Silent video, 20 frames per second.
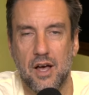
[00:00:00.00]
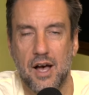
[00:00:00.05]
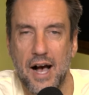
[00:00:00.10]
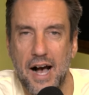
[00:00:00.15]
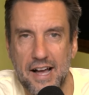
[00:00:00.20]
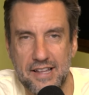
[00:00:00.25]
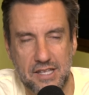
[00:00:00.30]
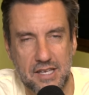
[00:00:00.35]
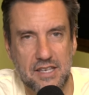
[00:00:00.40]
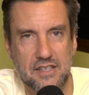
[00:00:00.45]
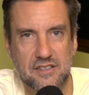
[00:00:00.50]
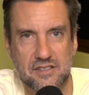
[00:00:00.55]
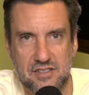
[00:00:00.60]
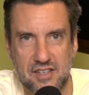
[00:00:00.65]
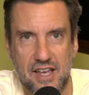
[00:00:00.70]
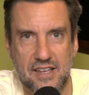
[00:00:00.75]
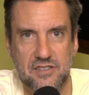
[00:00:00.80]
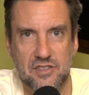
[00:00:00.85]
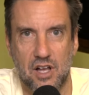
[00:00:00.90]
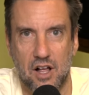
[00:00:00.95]
I think it
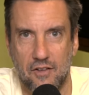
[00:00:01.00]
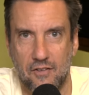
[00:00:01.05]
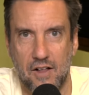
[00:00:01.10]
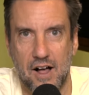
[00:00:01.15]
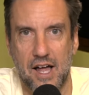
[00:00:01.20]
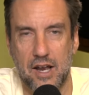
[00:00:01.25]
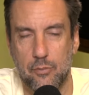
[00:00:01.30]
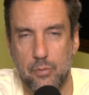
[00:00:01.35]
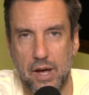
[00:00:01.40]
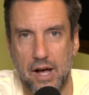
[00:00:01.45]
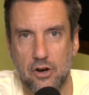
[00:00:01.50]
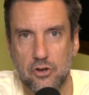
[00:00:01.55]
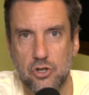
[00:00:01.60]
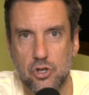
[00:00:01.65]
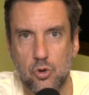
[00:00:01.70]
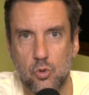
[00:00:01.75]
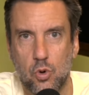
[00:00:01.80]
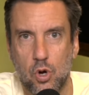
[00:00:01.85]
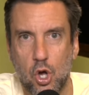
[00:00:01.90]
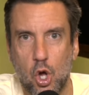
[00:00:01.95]
says a lot about
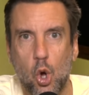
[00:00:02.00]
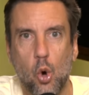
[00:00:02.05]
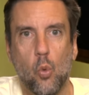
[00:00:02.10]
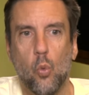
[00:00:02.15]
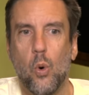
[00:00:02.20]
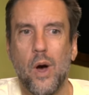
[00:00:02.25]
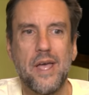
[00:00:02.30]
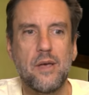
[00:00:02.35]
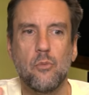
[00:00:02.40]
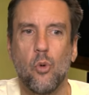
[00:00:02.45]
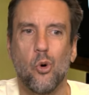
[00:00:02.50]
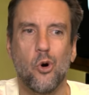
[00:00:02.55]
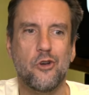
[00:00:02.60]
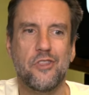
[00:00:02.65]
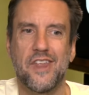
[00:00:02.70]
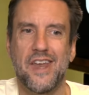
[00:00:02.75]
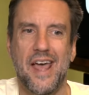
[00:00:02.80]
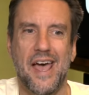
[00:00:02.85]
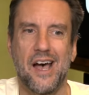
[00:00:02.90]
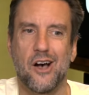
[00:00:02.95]
you. Way more
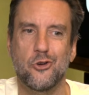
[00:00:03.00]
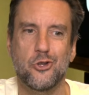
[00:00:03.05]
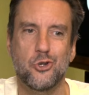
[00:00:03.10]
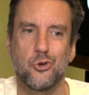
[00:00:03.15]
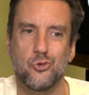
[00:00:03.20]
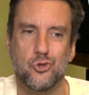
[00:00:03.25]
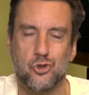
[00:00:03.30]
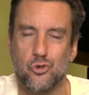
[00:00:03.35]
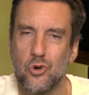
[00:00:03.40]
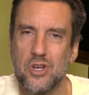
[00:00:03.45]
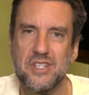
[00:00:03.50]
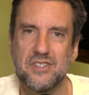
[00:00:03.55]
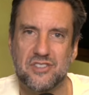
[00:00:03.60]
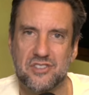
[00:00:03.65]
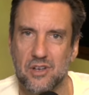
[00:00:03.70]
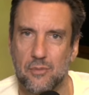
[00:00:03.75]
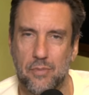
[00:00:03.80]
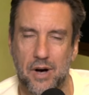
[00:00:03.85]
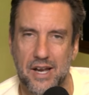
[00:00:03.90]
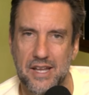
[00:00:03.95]
than how you treat
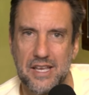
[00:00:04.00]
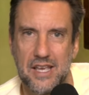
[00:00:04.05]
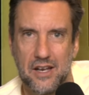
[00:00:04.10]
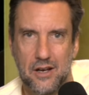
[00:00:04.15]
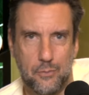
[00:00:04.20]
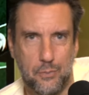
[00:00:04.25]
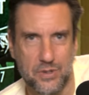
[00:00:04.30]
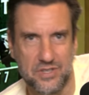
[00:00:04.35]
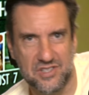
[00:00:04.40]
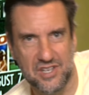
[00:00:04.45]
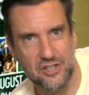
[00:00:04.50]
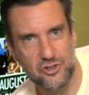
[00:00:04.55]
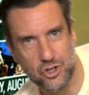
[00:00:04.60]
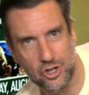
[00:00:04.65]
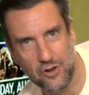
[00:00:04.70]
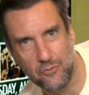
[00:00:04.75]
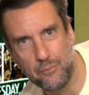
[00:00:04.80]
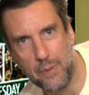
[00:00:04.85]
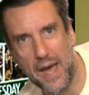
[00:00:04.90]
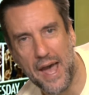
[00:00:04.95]
somebody in a position
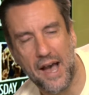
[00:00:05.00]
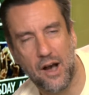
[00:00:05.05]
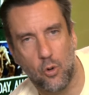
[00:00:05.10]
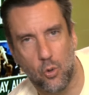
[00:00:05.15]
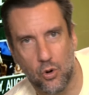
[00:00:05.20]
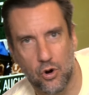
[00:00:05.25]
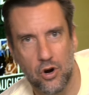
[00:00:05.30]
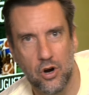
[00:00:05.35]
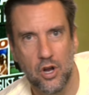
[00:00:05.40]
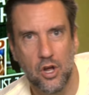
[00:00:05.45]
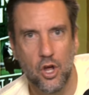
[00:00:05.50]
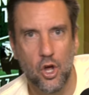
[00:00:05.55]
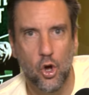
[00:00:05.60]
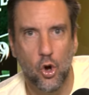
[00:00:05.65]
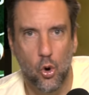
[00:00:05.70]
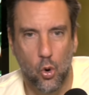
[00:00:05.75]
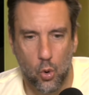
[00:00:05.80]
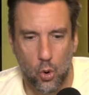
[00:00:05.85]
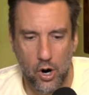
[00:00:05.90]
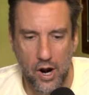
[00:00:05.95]
of power
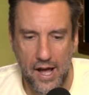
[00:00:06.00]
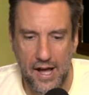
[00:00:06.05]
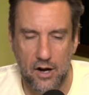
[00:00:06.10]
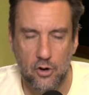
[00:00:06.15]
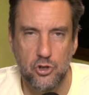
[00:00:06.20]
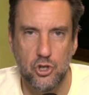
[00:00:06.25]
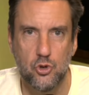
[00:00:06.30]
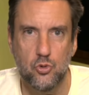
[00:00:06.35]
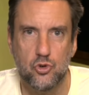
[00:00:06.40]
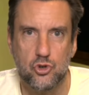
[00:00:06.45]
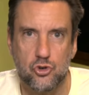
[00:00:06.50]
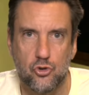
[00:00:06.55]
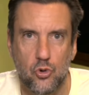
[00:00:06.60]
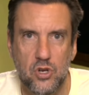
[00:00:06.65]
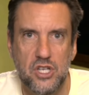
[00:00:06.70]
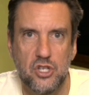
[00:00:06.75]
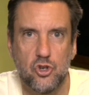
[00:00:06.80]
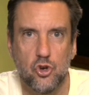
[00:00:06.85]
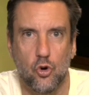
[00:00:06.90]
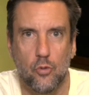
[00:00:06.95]
or how you
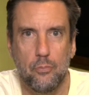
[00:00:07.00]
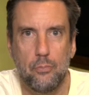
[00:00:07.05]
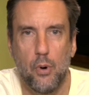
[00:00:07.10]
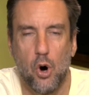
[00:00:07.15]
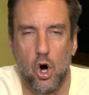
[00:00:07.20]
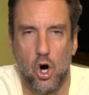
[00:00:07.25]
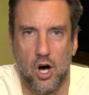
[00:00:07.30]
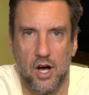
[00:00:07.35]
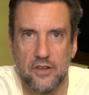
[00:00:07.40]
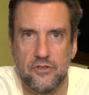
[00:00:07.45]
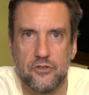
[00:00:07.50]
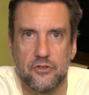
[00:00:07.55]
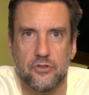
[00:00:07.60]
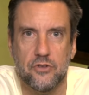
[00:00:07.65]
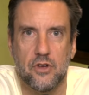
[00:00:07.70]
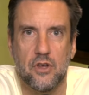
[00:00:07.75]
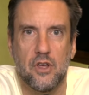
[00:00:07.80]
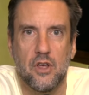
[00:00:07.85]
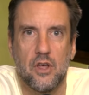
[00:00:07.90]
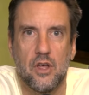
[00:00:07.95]
treat your boss.
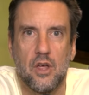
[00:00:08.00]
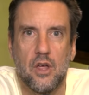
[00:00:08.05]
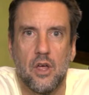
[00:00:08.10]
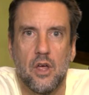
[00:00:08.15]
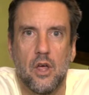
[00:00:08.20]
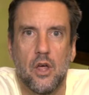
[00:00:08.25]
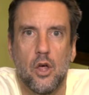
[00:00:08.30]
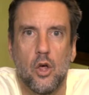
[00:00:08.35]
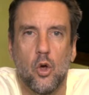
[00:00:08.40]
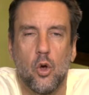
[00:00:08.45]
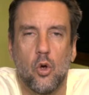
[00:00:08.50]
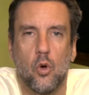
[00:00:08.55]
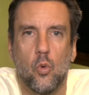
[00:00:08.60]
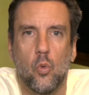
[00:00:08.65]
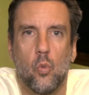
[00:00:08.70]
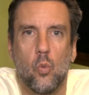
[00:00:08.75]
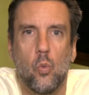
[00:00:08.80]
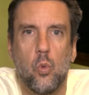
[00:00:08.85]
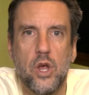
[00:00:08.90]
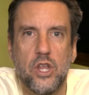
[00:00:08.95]

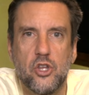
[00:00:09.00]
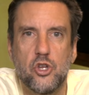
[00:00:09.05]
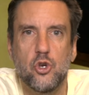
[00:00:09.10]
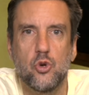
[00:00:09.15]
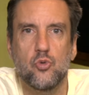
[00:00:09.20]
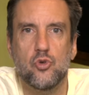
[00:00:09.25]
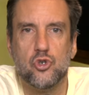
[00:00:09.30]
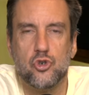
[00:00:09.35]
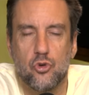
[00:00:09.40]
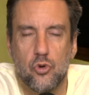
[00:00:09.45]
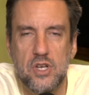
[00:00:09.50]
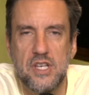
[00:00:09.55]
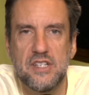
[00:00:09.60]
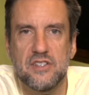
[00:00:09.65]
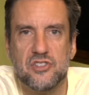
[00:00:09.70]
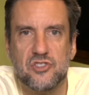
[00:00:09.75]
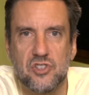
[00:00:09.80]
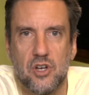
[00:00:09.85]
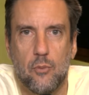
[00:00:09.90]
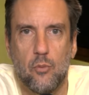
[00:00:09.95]
When you treat
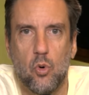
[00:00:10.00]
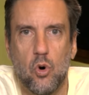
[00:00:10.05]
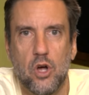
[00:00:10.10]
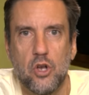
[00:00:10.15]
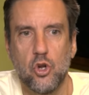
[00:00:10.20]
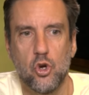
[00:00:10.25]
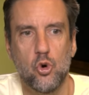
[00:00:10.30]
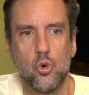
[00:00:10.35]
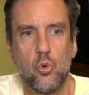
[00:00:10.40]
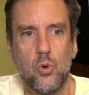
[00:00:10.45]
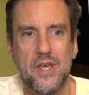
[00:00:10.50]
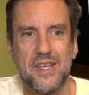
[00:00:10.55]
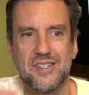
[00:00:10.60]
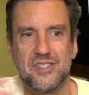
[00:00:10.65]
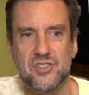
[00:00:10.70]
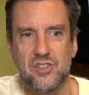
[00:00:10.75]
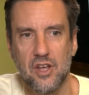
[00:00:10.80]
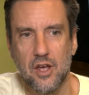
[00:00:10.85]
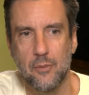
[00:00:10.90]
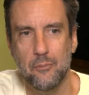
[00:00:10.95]
someone who
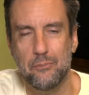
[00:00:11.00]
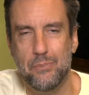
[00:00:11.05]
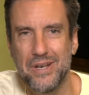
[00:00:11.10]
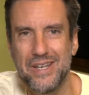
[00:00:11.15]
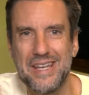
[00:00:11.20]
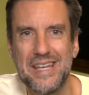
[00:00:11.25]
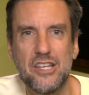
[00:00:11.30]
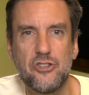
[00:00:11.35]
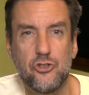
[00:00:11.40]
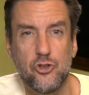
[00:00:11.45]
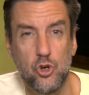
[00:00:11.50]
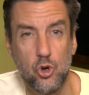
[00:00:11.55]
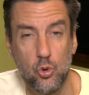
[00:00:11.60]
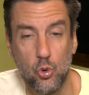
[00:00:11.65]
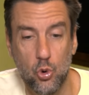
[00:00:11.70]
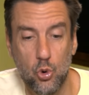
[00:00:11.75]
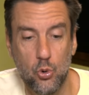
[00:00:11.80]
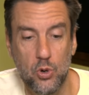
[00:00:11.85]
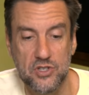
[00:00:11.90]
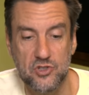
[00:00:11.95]
is beneath you,
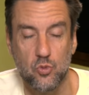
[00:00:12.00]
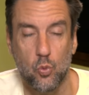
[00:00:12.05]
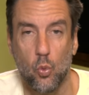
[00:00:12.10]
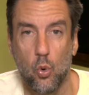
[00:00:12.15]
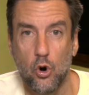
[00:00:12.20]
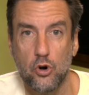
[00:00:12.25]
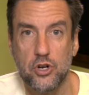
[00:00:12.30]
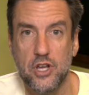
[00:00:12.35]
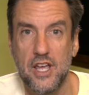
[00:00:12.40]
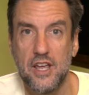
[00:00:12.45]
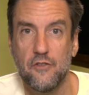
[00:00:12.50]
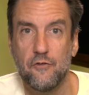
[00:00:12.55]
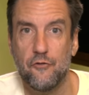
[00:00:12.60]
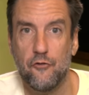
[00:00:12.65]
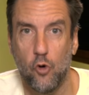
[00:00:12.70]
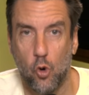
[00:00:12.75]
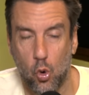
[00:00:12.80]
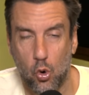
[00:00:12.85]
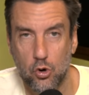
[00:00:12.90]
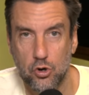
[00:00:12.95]
who is working
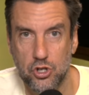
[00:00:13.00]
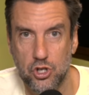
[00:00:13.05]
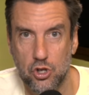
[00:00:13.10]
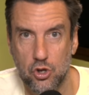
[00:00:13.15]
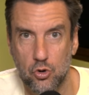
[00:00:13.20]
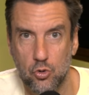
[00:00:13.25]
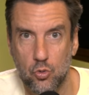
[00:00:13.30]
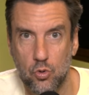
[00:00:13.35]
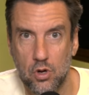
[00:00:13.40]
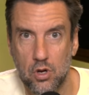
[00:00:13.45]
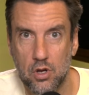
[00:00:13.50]
for you